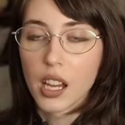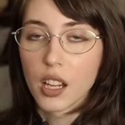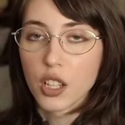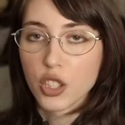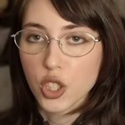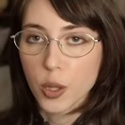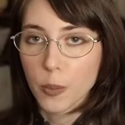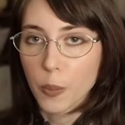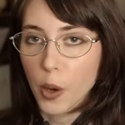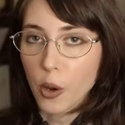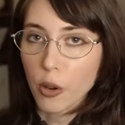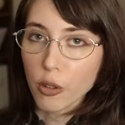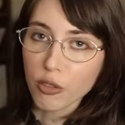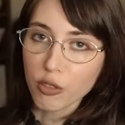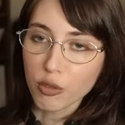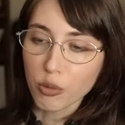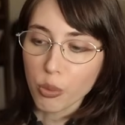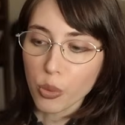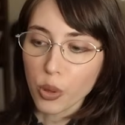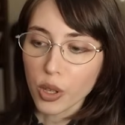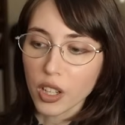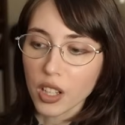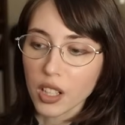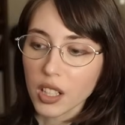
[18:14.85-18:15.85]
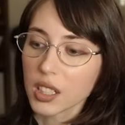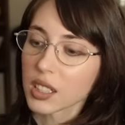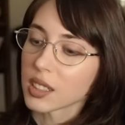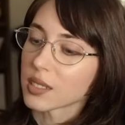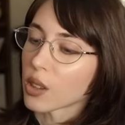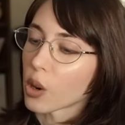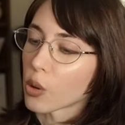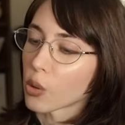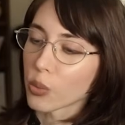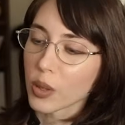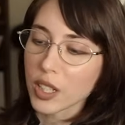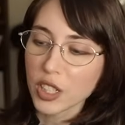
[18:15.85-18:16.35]
Jabots were
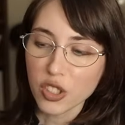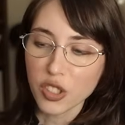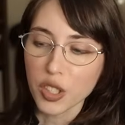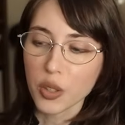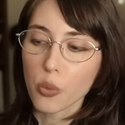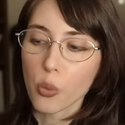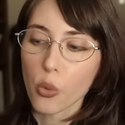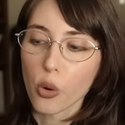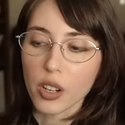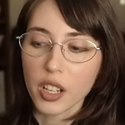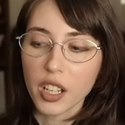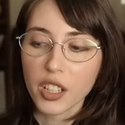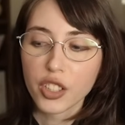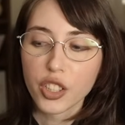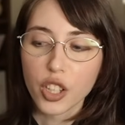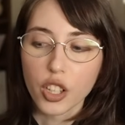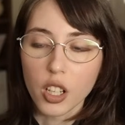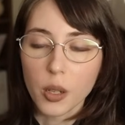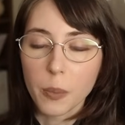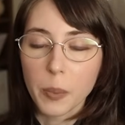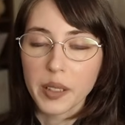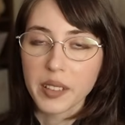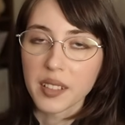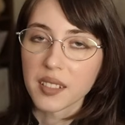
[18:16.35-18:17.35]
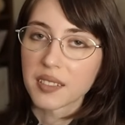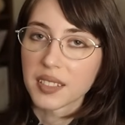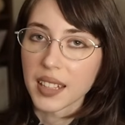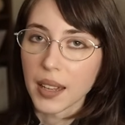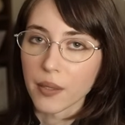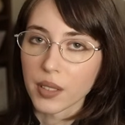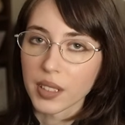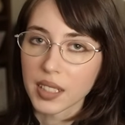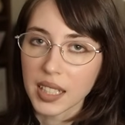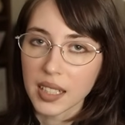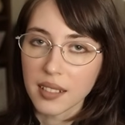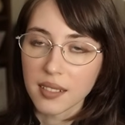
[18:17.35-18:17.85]
originally worn in Europe in the
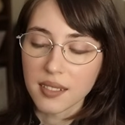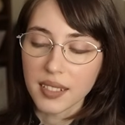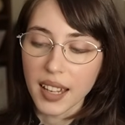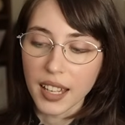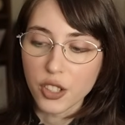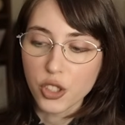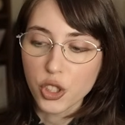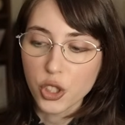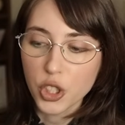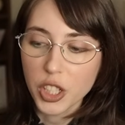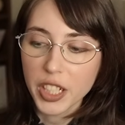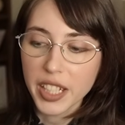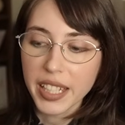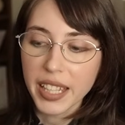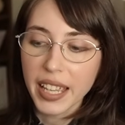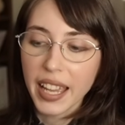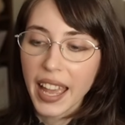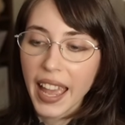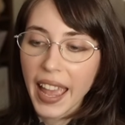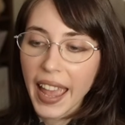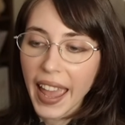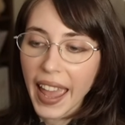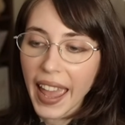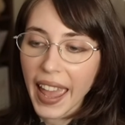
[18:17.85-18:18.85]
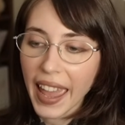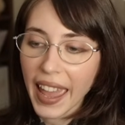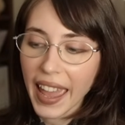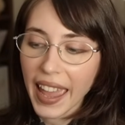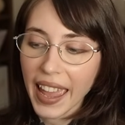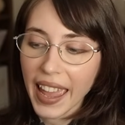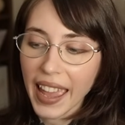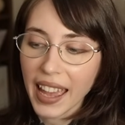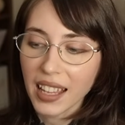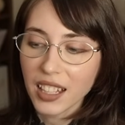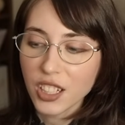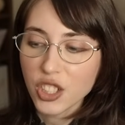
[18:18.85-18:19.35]
17th century,
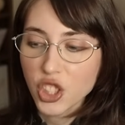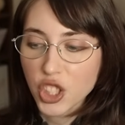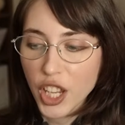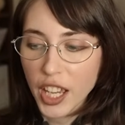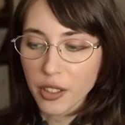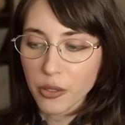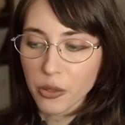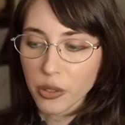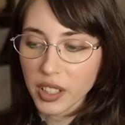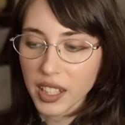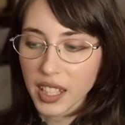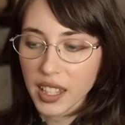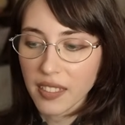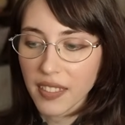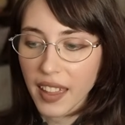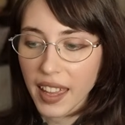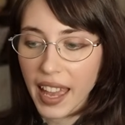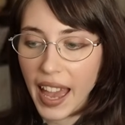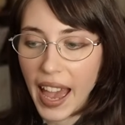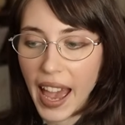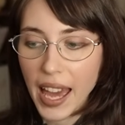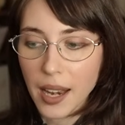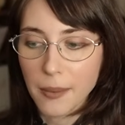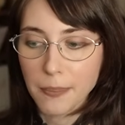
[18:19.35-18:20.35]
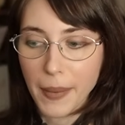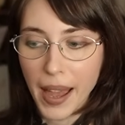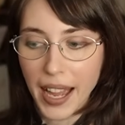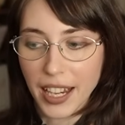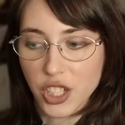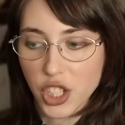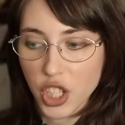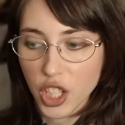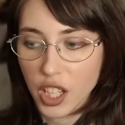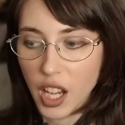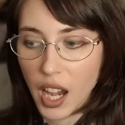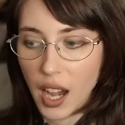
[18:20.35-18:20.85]
and generally they had
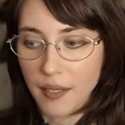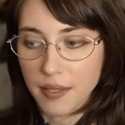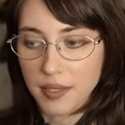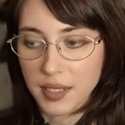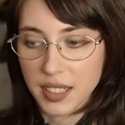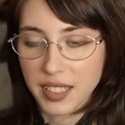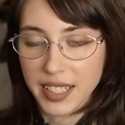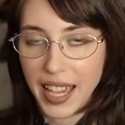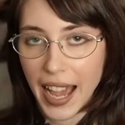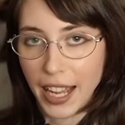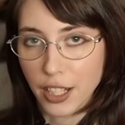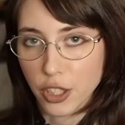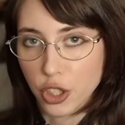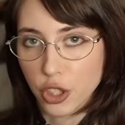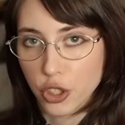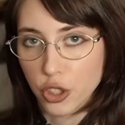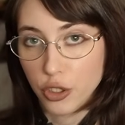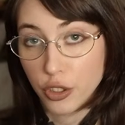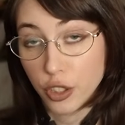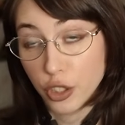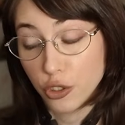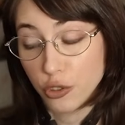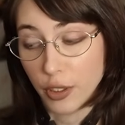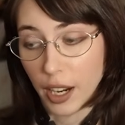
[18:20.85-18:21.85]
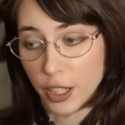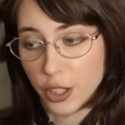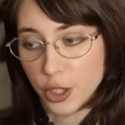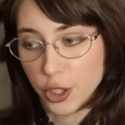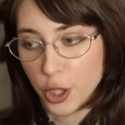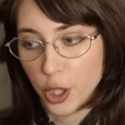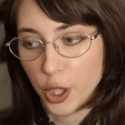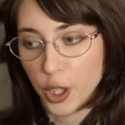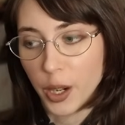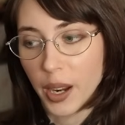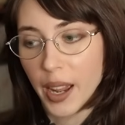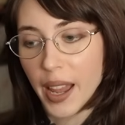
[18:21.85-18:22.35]
matching cuffs attached to the dress
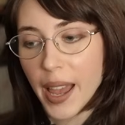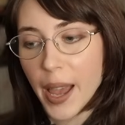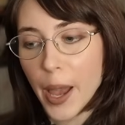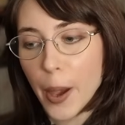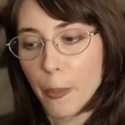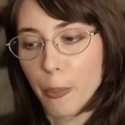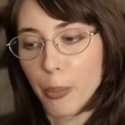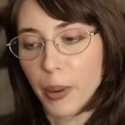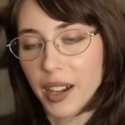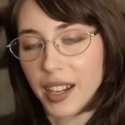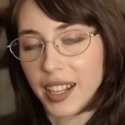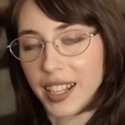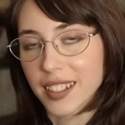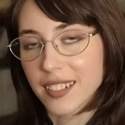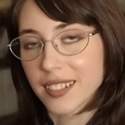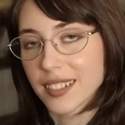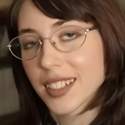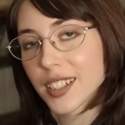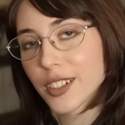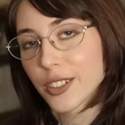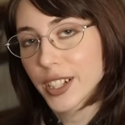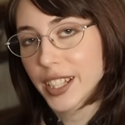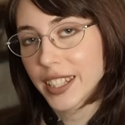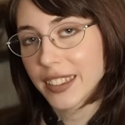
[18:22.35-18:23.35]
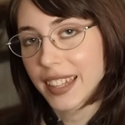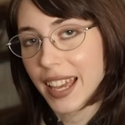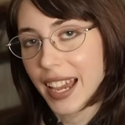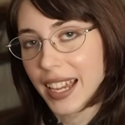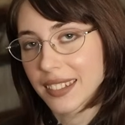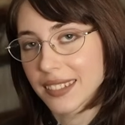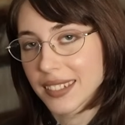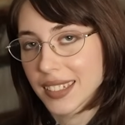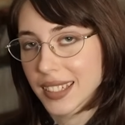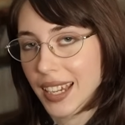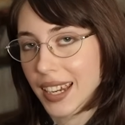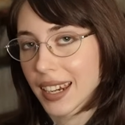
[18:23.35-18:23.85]
shirt. But considering
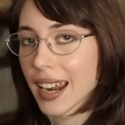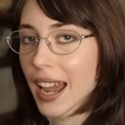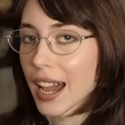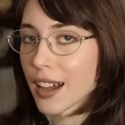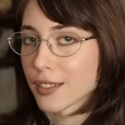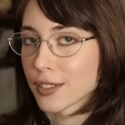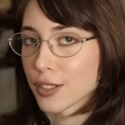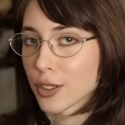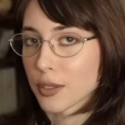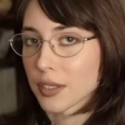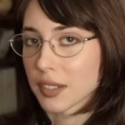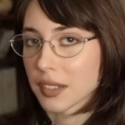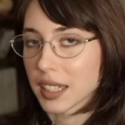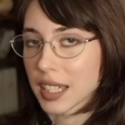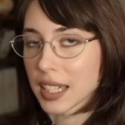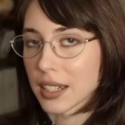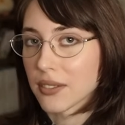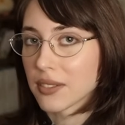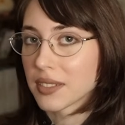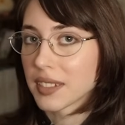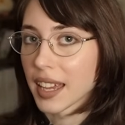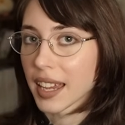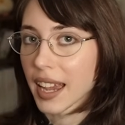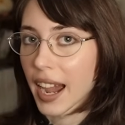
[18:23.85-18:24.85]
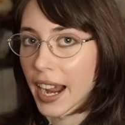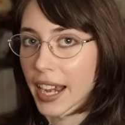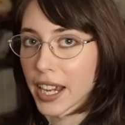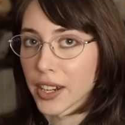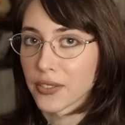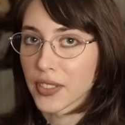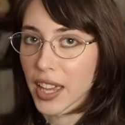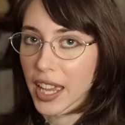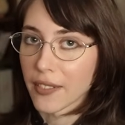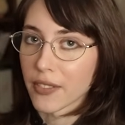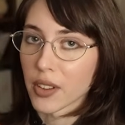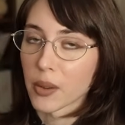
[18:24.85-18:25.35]
that Zidane has no sleeves, they kind
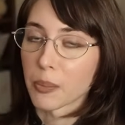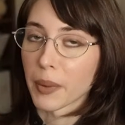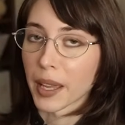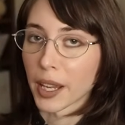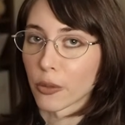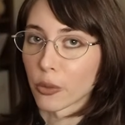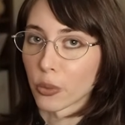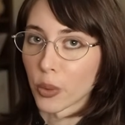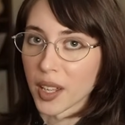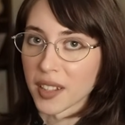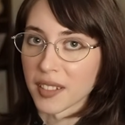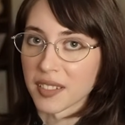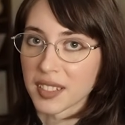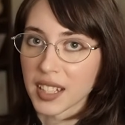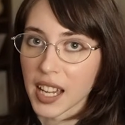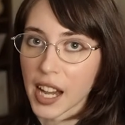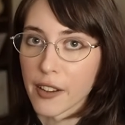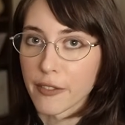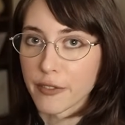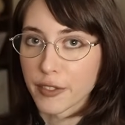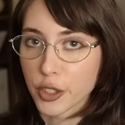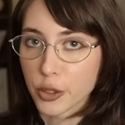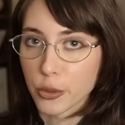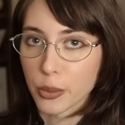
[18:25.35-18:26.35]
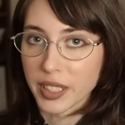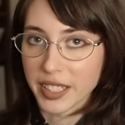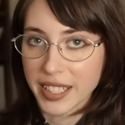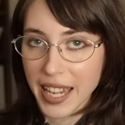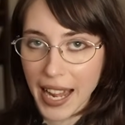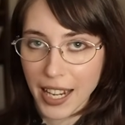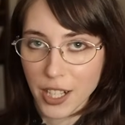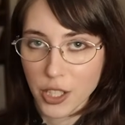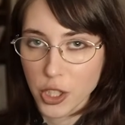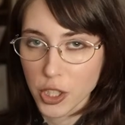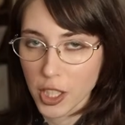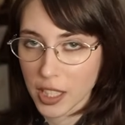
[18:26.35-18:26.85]
of gave him like wrist cuffs to
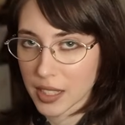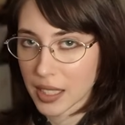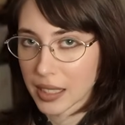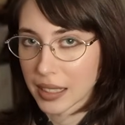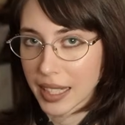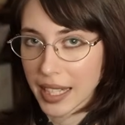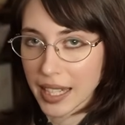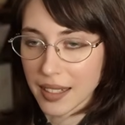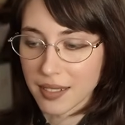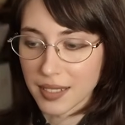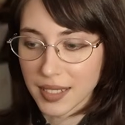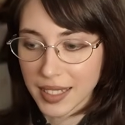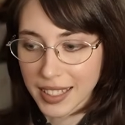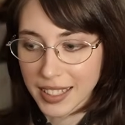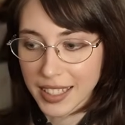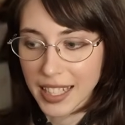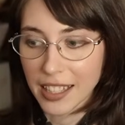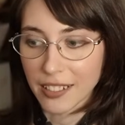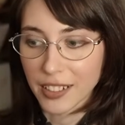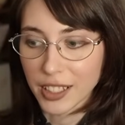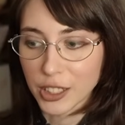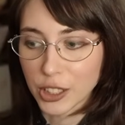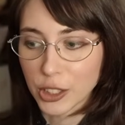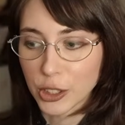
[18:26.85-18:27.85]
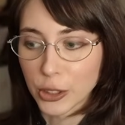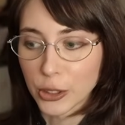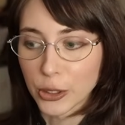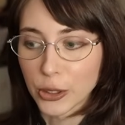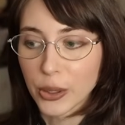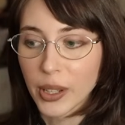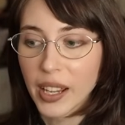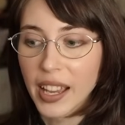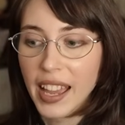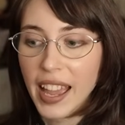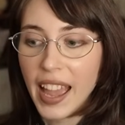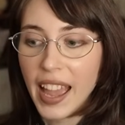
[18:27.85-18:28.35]
attach like the lace detailing to.